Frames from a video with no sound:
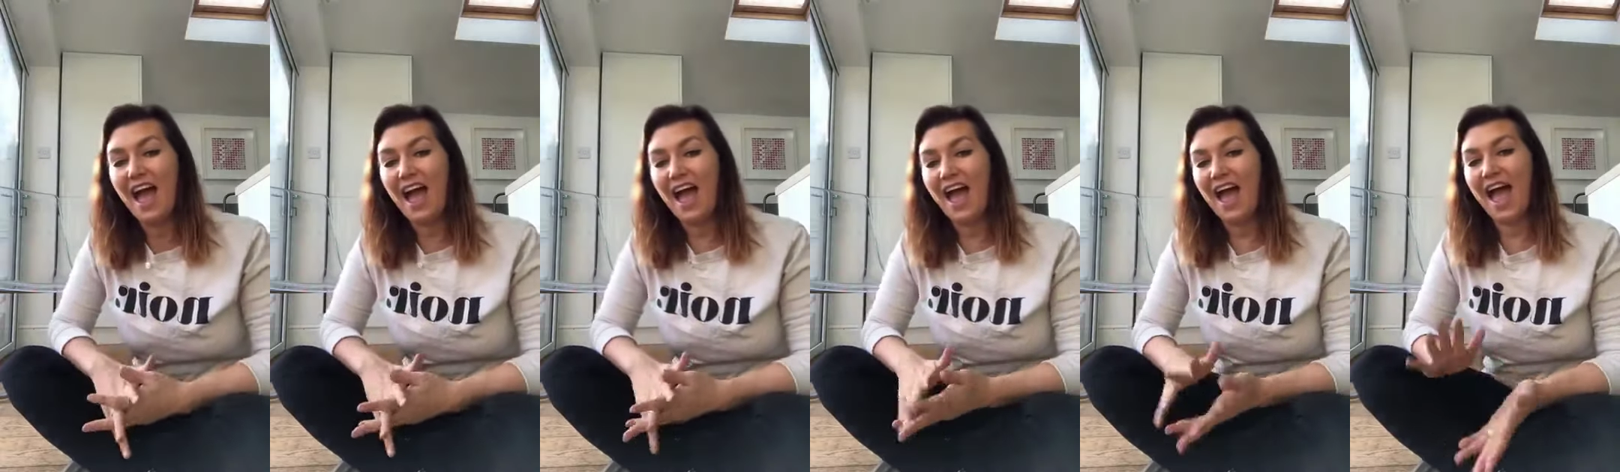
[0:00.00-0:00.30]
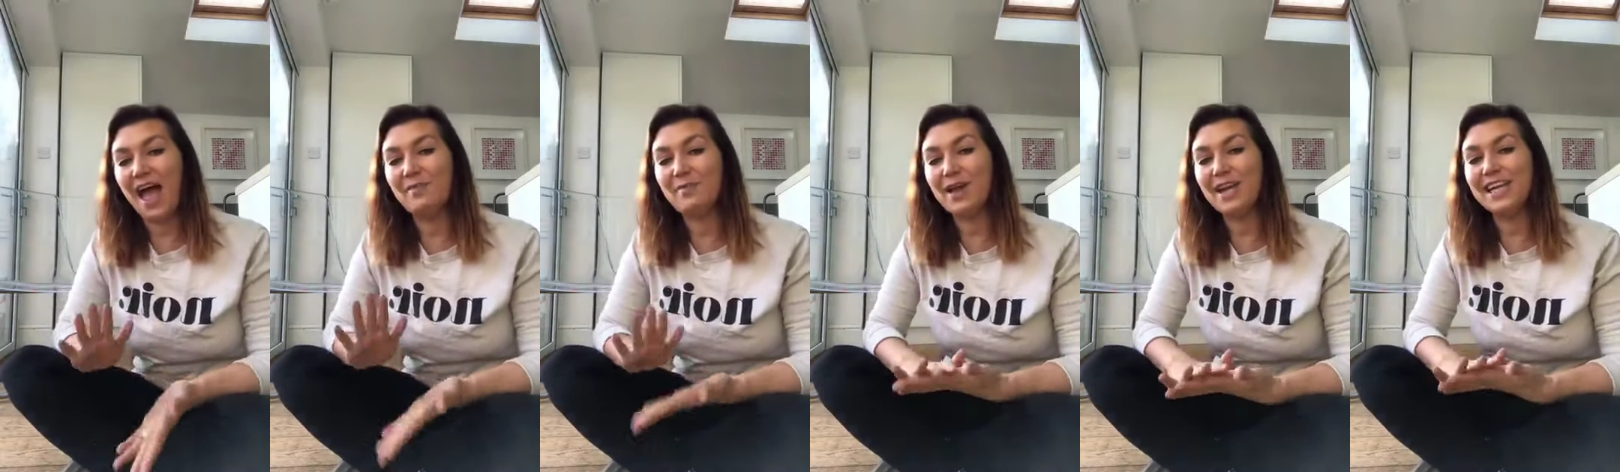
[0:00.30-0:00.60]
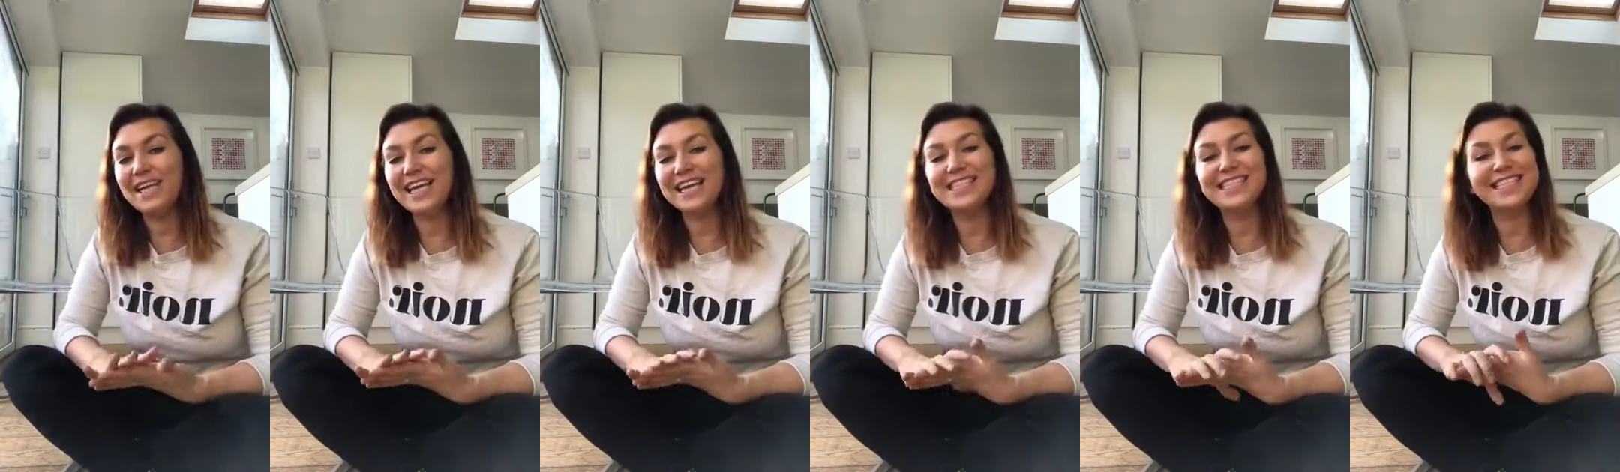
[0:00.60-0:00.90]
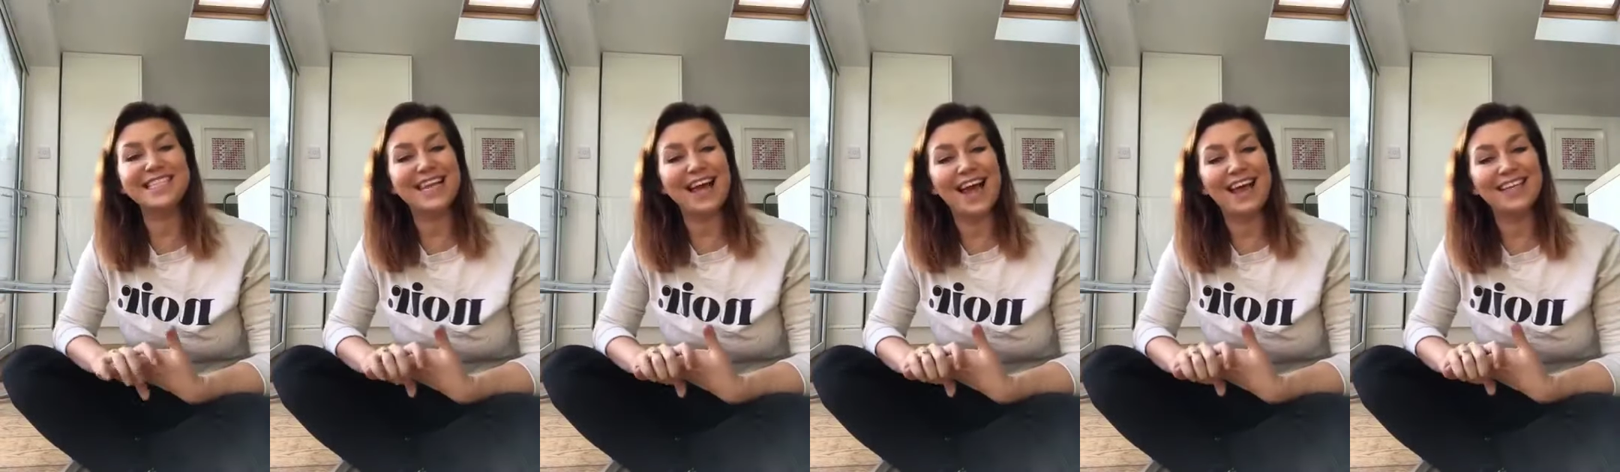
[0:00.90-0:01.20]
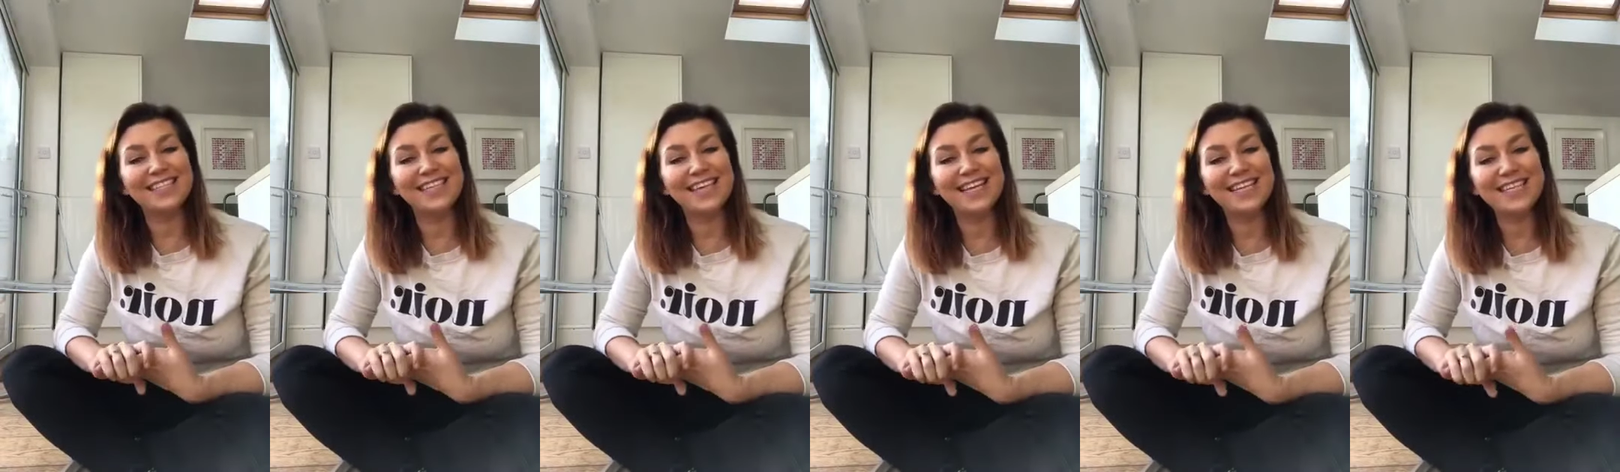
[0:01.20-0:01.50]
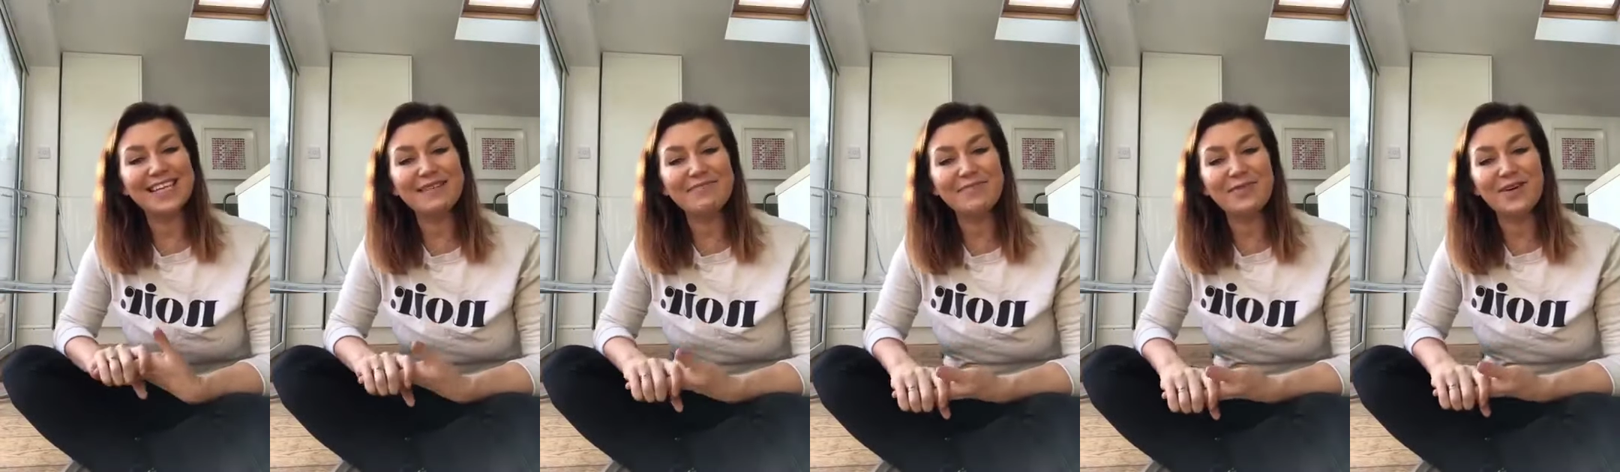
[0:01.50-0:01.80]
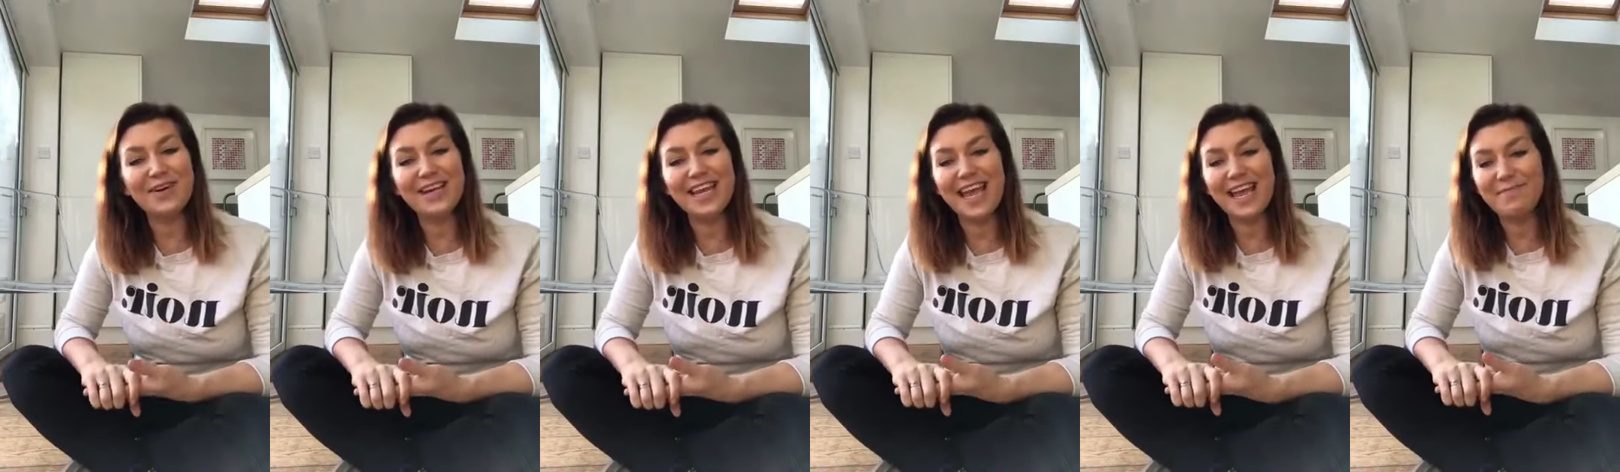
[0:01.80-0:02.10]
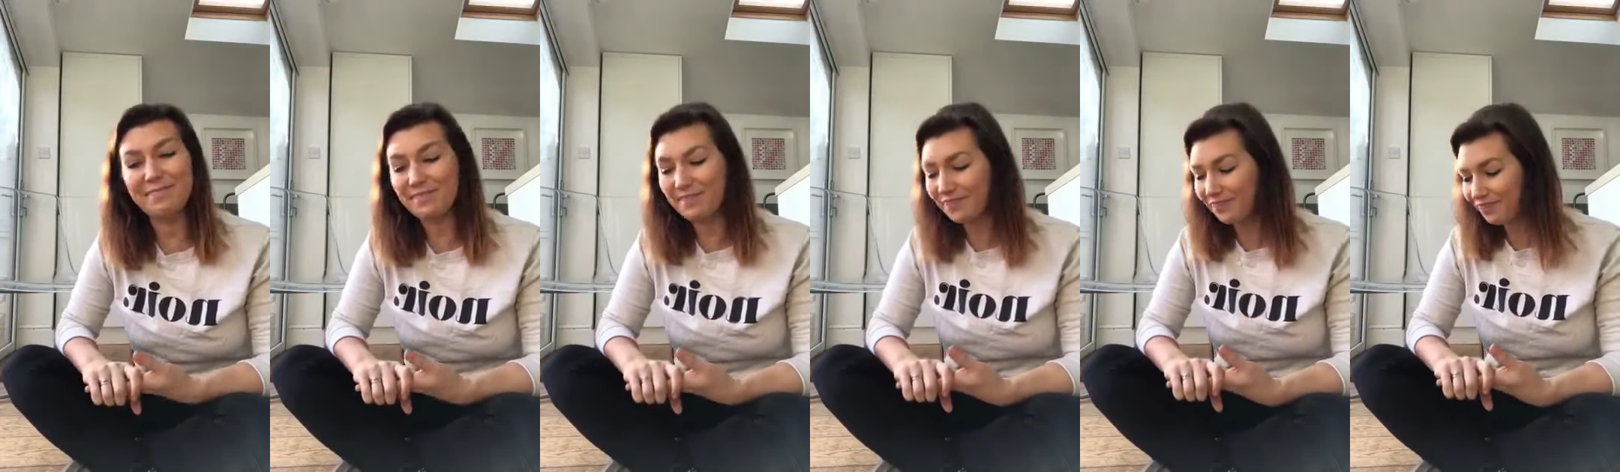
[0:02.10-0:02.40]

I'm going to get started. Good morning.